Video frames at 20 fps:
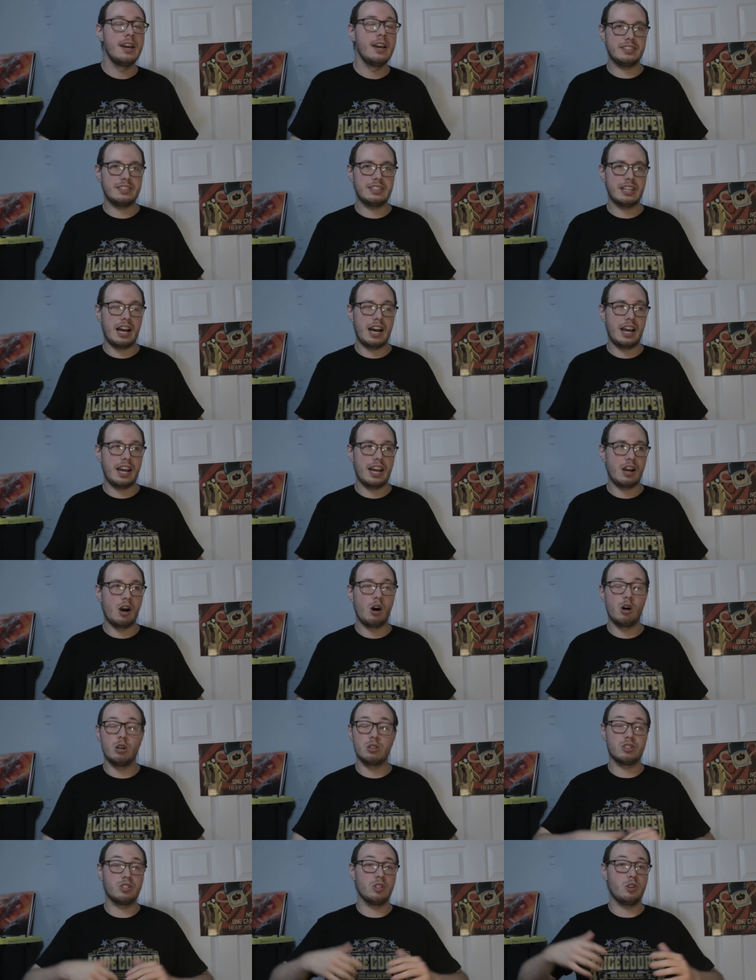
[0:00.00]
I
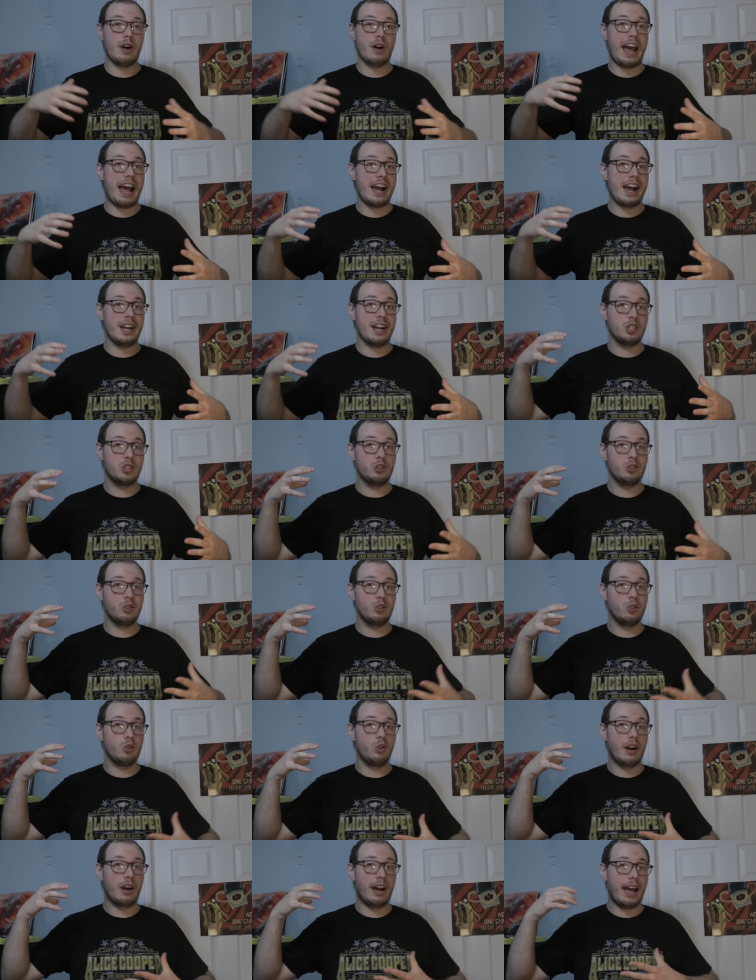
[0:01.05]
also had
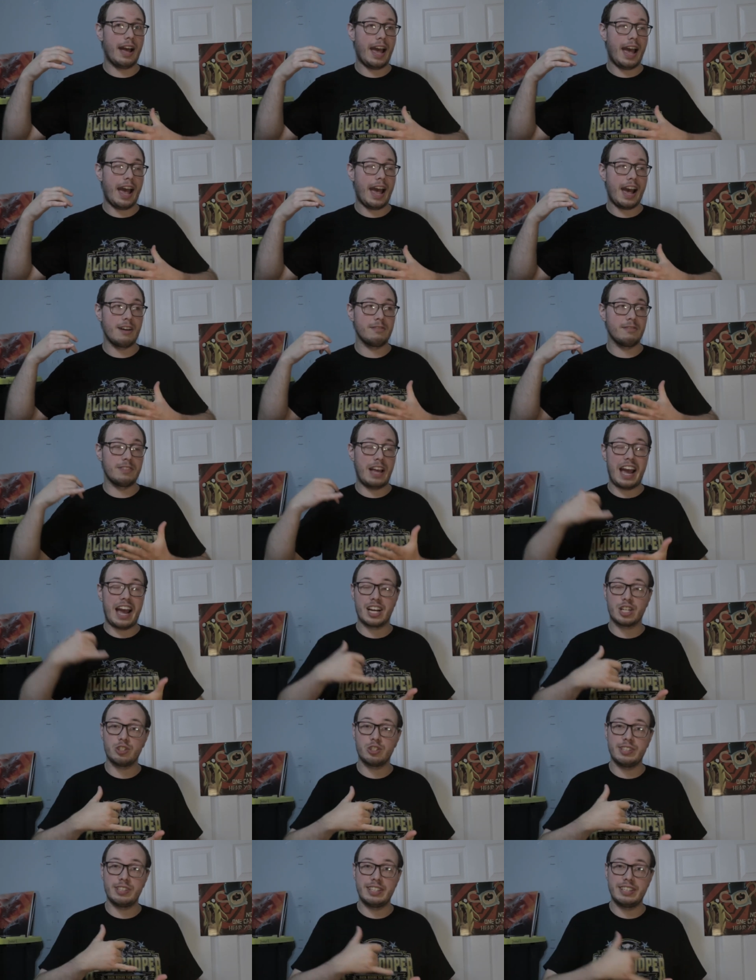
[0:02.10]
to have
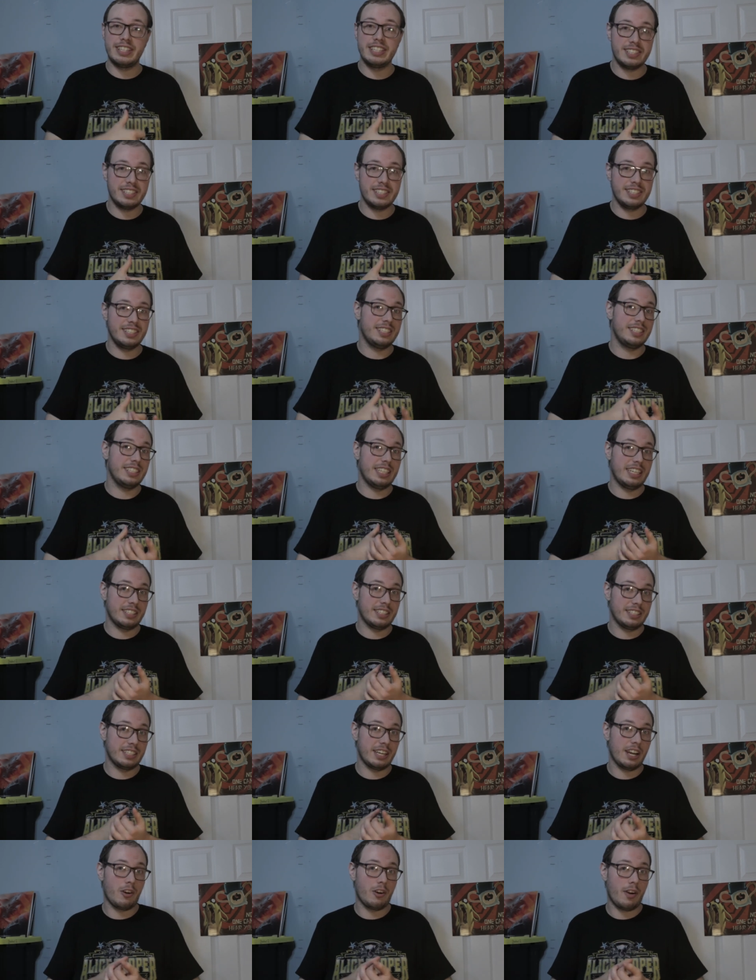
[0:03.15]
actually listened to the
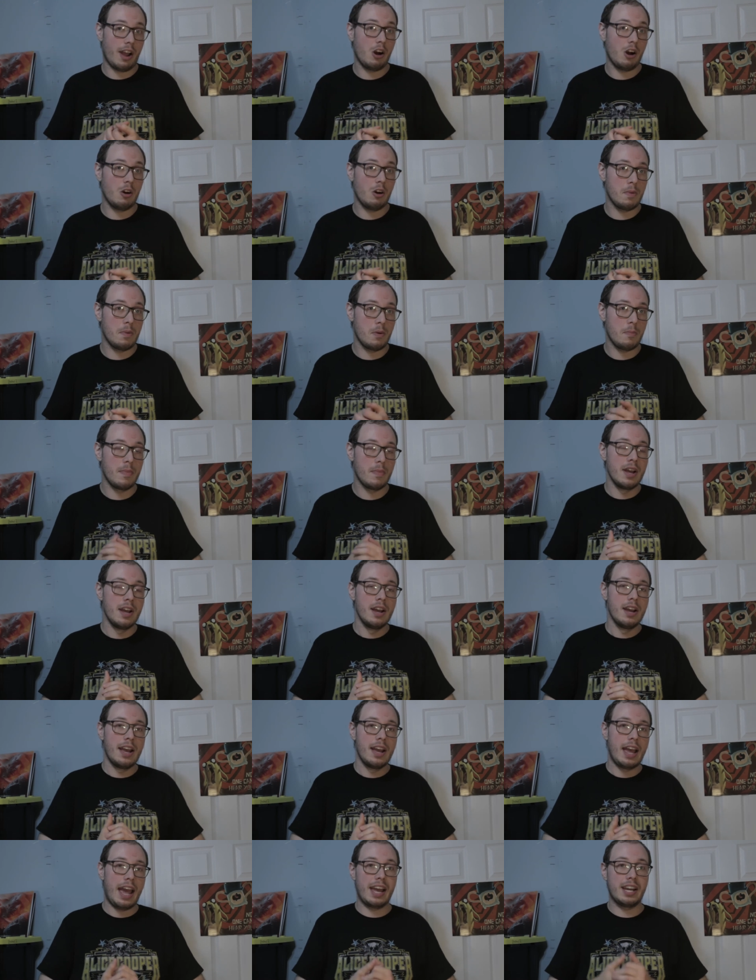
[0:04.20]
entire album
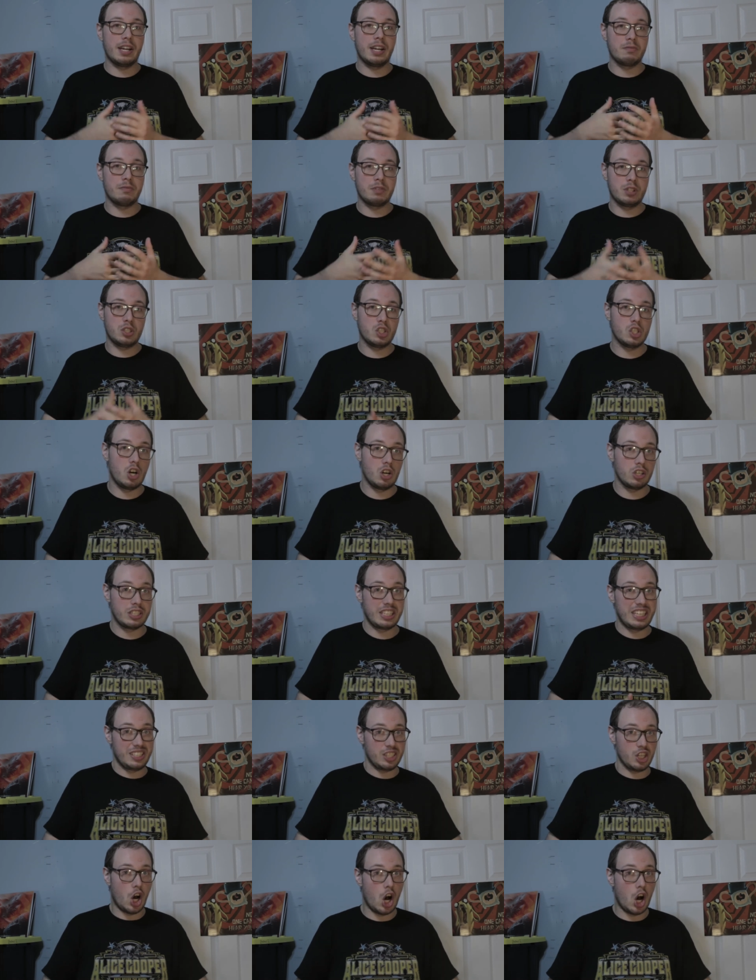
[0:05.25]
and every song
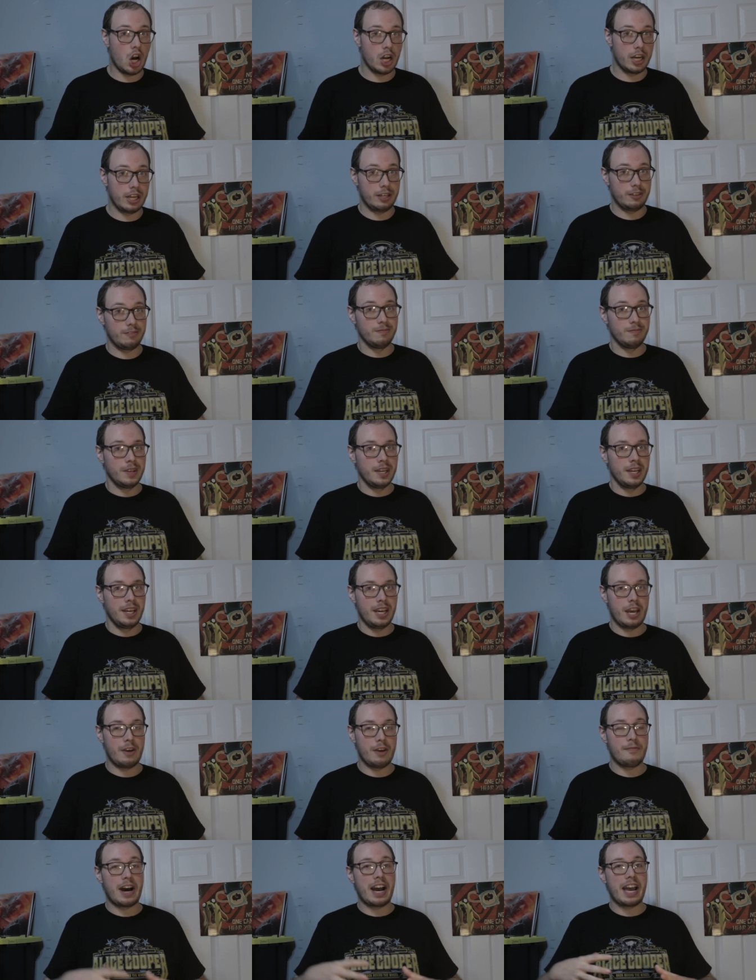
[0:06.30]
that's on it.
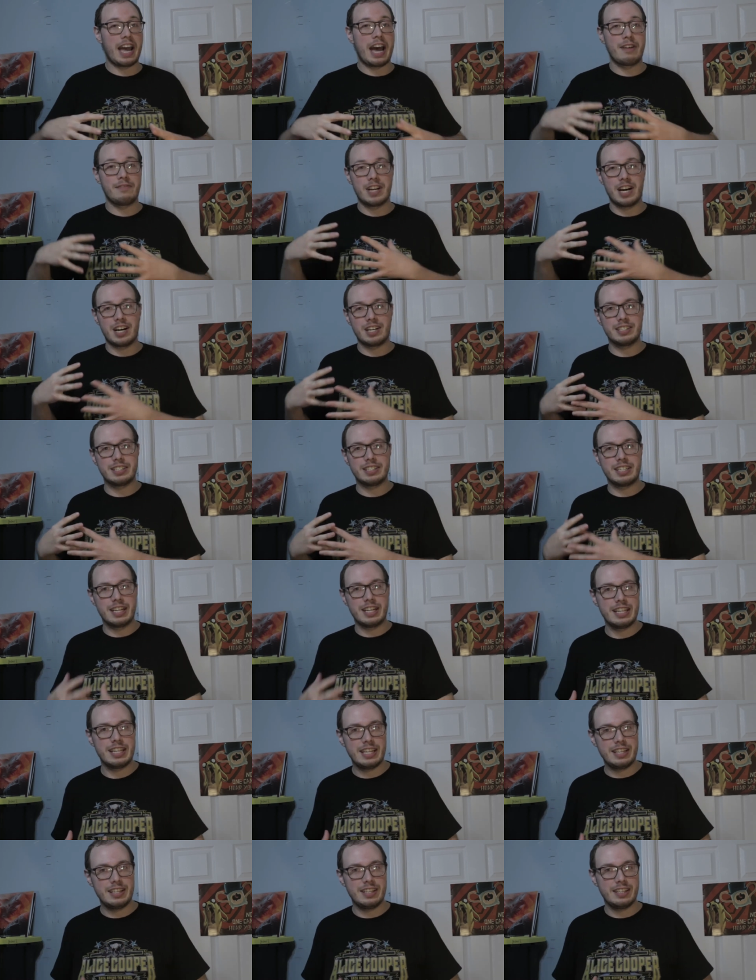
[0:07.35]
If I have not
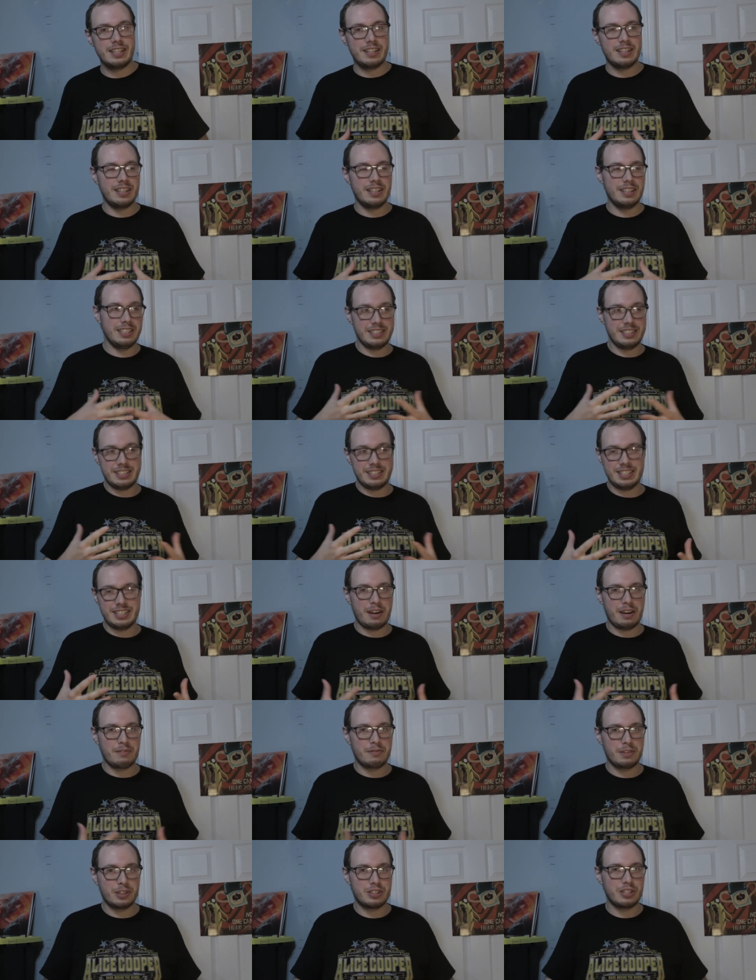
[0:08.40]
done Listen to
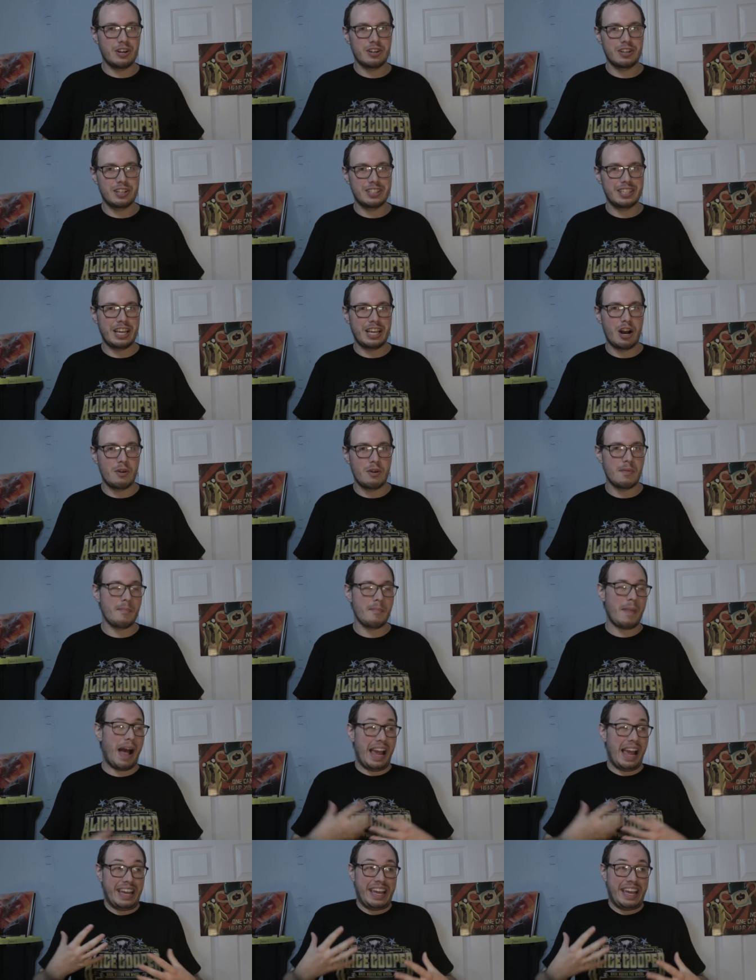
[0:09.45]
every song on the album,
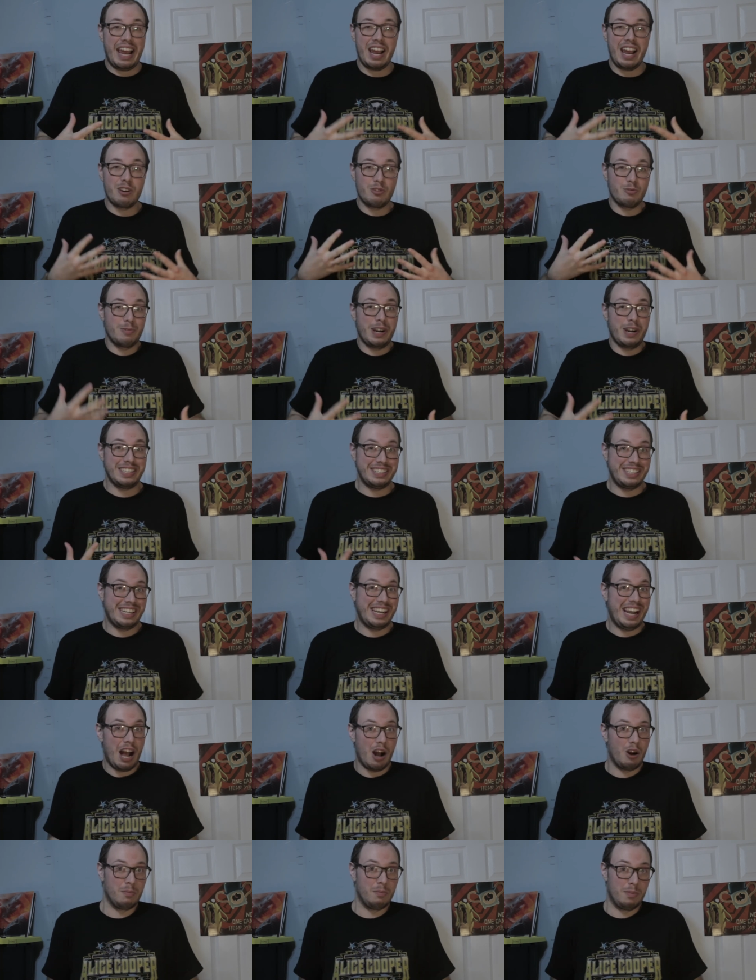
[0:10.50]
I can't rate the
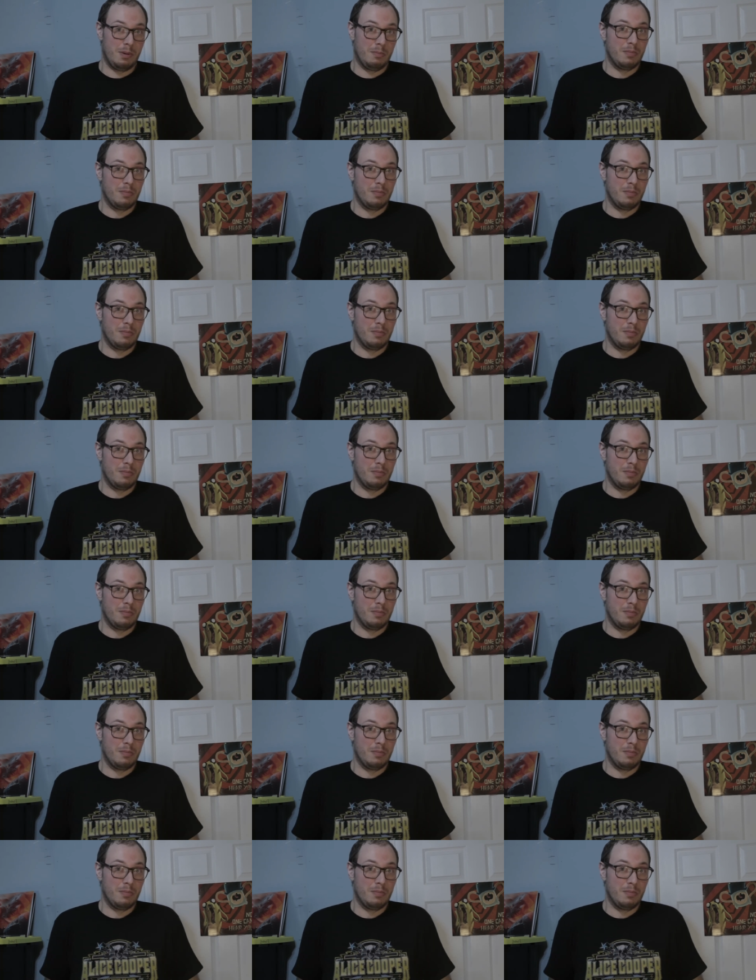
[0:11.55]
album.